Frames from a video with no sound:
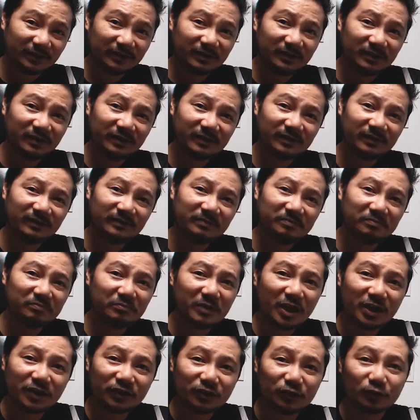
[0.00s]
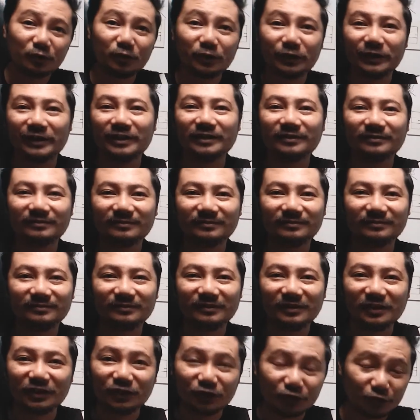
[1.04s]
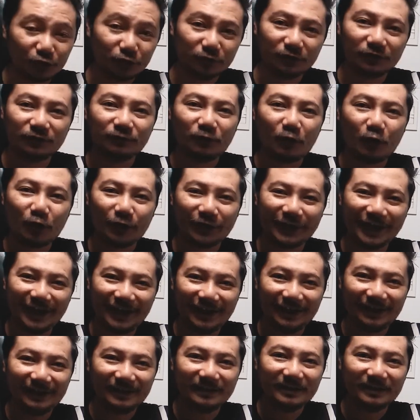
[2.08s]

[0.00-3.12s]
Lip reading: just make sure that it shoots 4K.